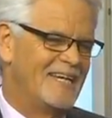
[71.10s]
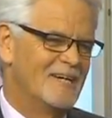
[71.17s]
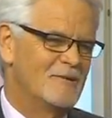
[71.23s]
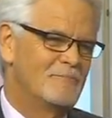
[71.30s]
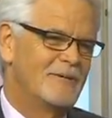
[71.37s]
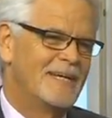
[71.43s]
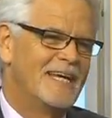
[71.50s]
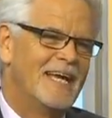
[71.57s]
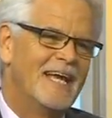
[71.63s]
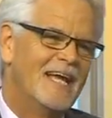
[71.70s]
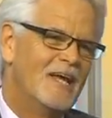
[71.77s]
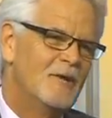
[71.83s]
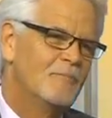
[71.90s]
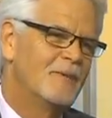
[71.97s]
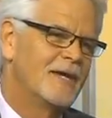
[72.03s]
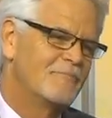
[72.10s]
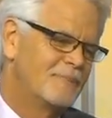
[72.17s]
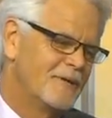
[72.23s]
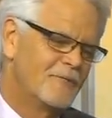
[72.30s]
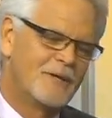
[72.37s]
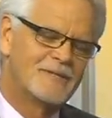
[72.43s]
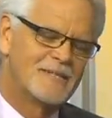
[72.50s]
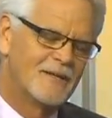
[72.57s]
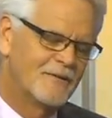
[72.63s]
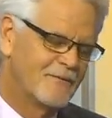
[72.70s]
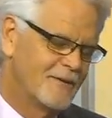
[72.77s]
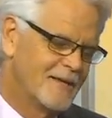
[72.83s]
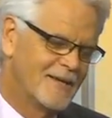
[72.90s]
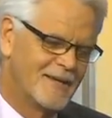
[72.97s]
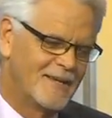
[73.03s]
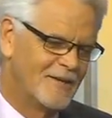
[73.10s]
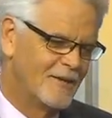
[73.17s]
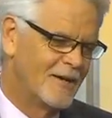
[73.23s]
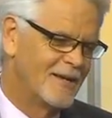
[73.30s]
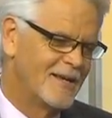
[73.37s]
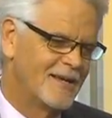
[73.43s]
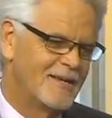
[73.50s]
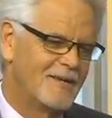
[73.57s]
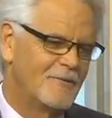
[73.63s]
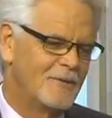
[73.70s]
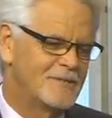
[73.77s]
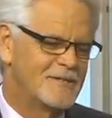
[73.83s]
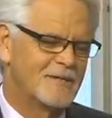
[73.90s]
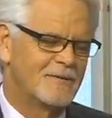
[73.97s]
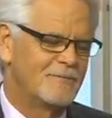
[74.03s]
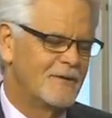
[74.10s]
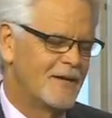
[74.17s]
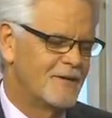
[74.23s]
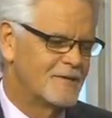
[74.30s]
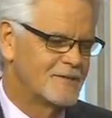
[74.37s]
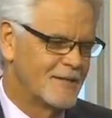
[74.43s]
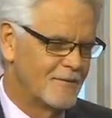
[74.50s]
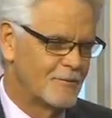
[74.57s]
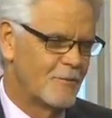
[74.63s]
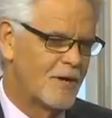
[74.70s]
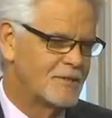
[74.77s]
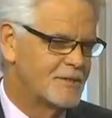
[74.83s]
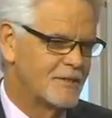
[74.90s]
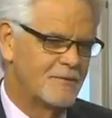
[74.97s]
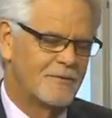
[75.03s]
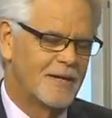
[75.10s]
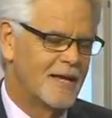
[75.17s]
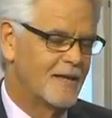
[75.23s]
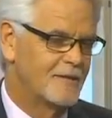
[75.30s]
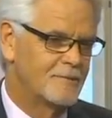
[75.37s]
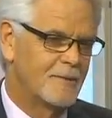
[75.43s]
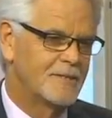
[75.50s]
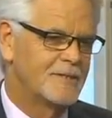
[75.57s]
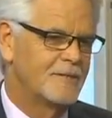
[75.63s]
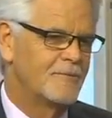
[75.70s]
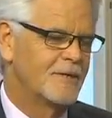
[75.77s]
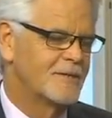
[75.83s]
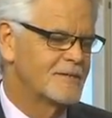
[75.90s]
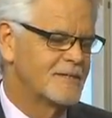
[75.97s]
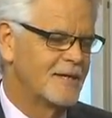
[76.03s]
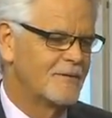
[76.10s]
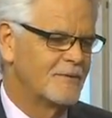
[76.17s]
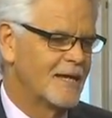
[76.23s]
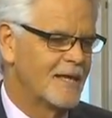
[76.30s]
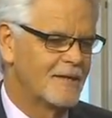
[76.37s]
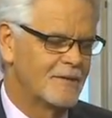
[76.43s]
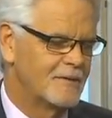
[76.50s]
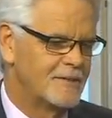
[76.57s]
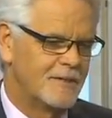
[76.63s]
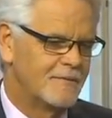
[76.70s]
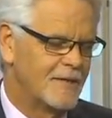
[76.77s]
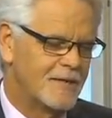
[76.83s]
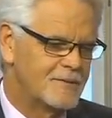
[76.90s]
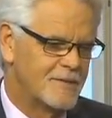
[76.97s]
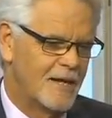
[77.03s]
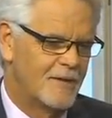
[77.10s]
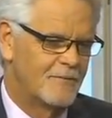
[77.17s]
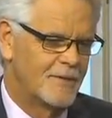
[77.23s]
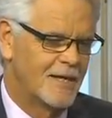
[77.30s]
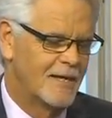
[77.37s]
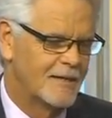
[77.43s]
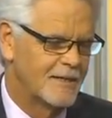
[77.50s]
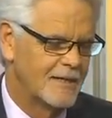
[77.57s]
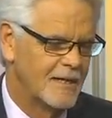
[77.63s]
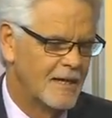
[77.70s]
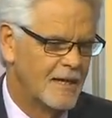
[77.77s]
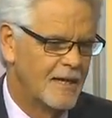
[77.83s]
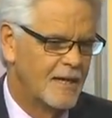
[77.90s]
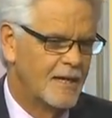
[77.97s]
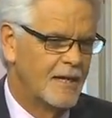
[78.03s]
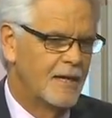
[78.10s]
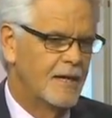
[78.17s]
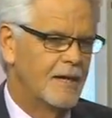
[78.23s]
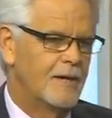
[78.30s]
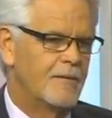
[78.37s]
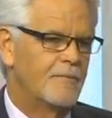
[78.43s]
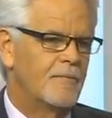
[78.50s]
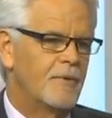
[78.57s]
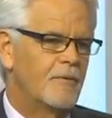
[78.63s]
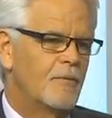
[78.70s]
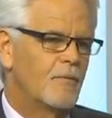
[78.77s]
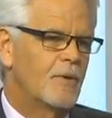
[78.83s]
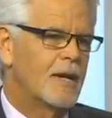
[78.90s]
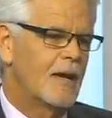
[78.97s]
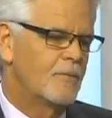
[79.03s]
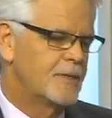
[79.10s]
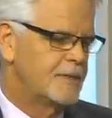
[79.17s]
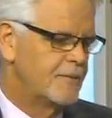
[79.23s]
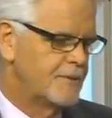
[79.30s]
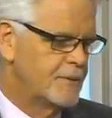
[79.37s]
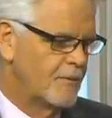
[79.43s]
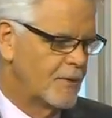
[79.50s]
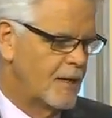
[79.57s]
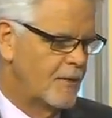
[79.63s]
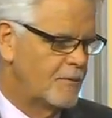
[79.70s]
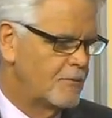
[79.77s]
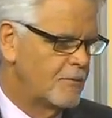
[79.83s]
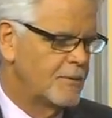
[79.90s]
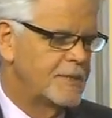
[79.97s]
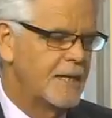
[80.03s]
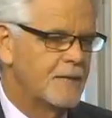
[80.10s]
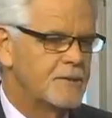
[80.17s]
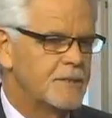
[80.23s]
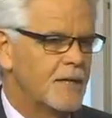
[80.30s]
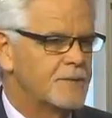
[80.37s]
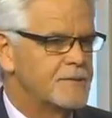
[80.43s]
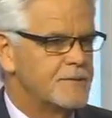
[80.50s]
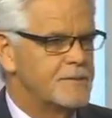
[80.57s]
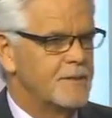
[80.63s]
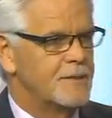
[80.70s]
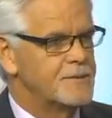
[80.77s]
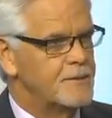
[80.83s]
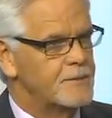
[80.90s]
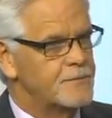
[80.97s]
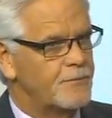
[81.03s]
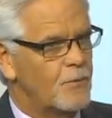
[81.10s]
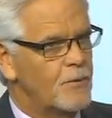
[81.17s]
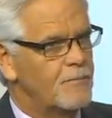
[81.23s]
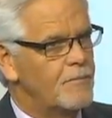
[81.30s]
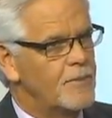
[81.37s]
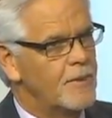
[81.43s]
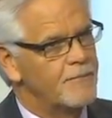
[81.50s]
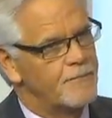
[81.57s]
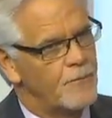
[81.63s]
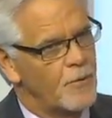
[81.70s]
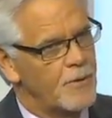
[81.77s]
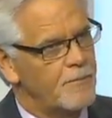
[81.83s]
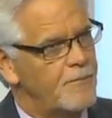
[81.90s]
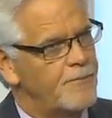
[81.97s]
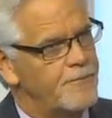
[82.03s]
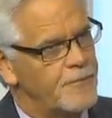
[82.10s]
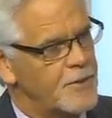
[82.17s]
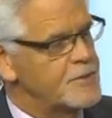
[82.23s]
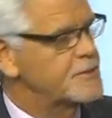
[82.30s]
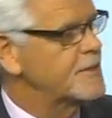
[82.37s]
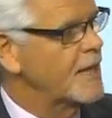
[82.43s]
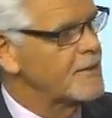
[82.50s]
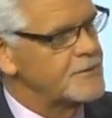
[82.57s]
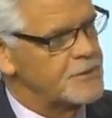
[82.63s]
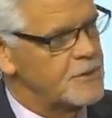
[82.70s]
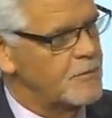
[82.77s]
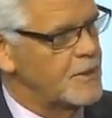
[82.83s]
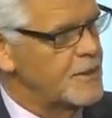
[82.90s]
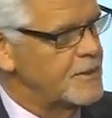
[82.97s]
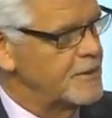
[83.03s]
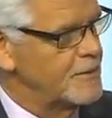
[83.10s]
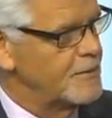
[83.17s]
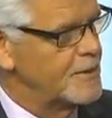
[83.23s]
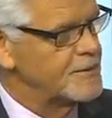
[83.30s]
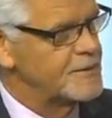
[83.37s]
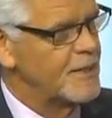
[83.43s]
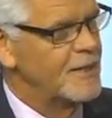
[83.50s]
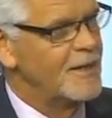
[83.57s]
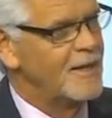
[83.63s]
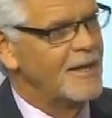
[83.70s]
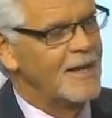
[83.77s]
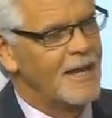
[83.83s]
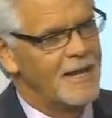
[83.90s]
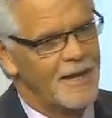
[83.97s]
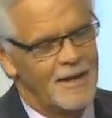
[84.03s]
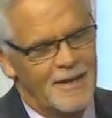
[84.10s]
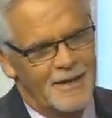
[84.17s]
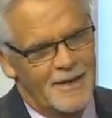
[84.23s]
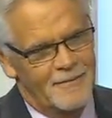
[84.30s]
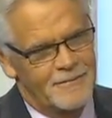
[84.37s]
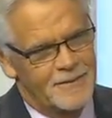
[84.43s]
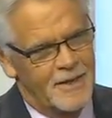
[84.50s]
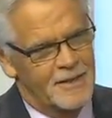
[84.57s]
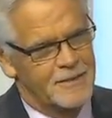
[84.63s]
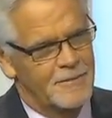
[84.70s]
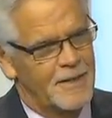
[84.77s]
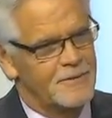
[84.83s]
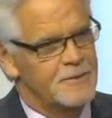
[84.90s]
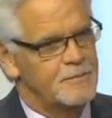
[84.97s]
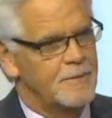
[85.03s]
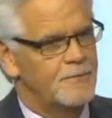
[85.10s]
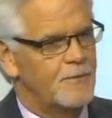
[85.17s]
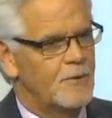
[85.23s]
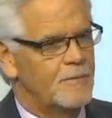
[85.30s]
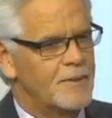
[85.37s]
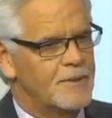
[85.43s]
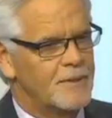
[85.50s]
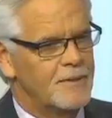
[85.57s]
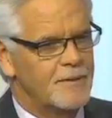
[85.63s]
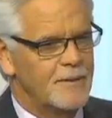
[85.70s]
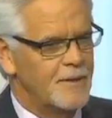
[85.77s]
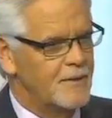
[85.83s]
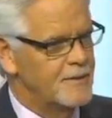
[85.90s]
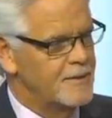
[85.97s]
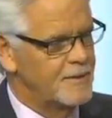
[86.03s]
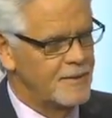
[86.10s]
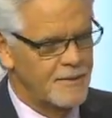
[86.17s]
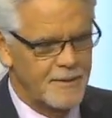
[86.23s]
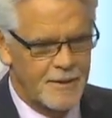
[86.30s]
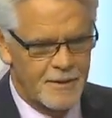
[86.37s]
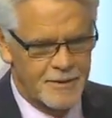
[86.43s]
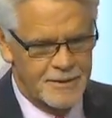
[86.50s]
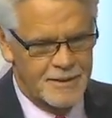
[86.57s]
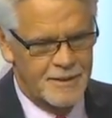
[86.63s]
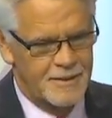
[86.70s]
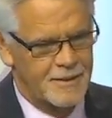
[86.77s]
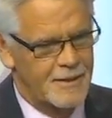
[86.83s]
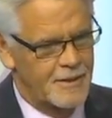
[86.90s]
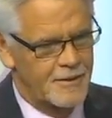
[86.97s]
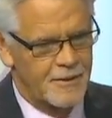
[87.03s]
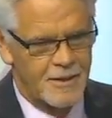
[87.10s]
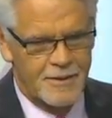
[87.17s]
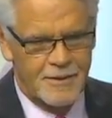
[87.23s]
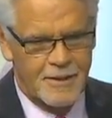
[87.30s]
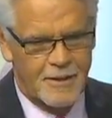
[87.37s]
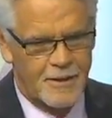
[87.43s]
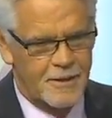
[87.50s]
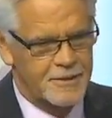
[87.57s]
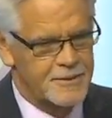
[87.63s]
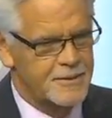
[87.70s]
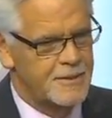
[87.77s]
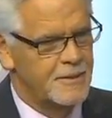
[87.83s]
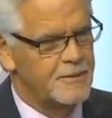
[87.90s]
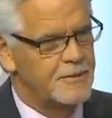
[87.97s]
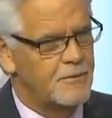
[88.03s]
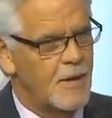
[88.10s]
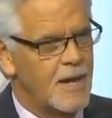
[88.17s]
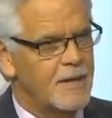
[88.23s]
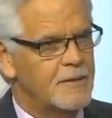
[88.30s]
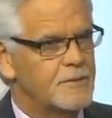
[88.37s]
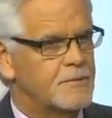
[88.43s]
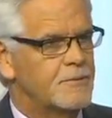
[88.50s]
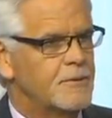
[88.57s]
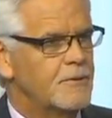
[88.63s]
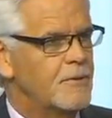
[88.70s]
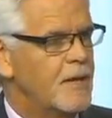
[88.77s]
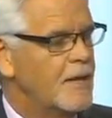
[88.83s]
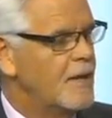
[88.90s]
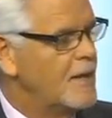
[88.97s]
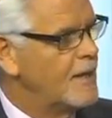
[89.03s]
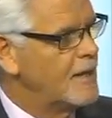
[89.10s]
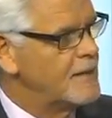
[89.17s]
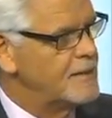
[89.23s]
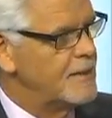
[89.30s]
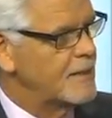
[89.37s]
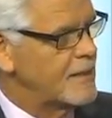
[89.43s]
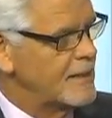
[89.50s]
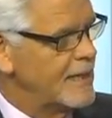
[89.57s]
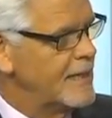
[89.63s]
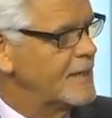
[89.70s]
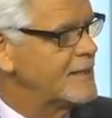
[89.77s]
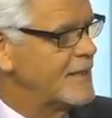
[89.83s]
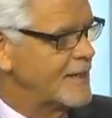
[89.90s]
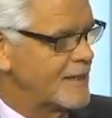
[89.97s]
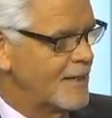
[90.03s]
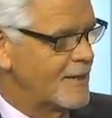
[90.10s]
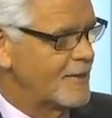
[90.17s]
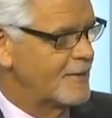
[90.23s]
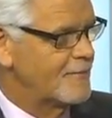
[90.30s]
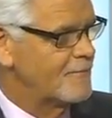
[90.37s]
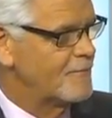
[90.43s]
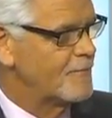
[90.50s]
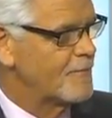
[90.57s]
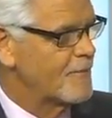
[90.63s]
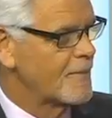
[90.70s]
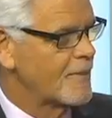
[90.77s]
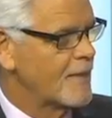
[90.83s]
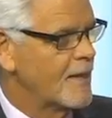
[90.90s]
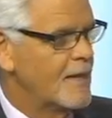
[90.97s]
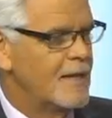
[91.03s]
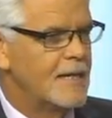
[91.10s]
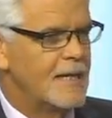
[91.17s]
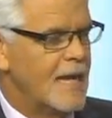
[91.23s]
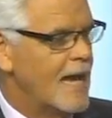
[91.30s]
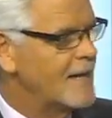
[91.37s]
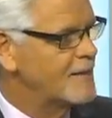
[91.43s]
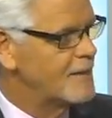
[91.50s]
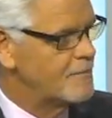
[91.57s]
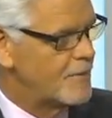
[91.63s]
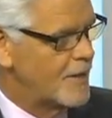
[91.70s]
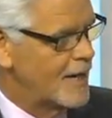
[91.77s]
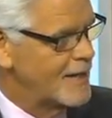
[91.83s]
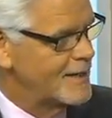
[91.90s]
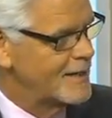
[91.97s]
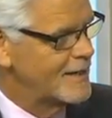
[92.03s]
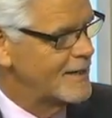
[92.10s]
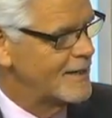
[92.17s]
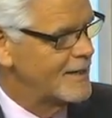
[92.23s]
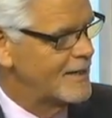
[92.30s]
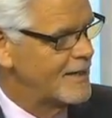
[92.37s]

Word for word: you know, but but we still, you know, we still find ourselves watching reality, especially real estate reality TV. It's not reality. Um, what I would what I would tell Jess is this: there's four the four first things that you want to do is, and, and I've talked about this before, but they're they're they're, they're they are tried and true: clean and declutter, lighten and brighten,